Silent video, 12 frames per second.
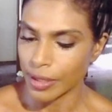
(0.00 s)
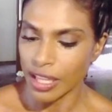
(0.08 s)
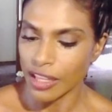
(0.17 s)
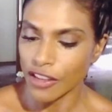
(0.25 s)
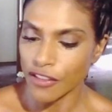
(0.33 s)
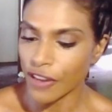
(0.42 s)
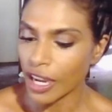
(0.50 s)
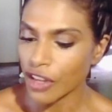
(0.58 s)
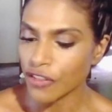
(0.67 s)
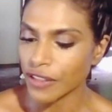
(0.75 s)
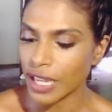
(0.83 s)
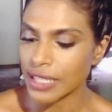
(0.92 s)
The
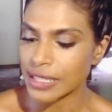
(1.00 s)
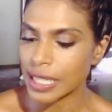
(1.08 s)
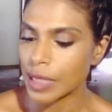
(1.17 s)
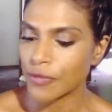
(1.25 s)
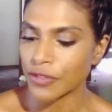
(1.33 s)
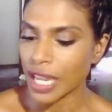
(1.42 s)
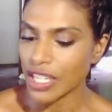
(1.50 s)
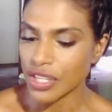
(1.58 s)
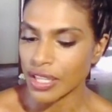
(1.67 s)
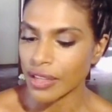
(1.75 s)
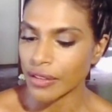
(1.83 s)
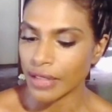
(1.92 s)
fireflies keep
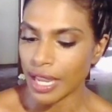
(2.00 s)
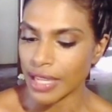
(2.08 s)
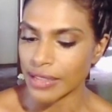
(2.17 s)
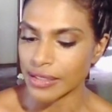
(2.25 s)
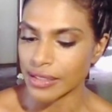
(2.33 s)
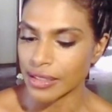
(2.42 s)
flashing their lights.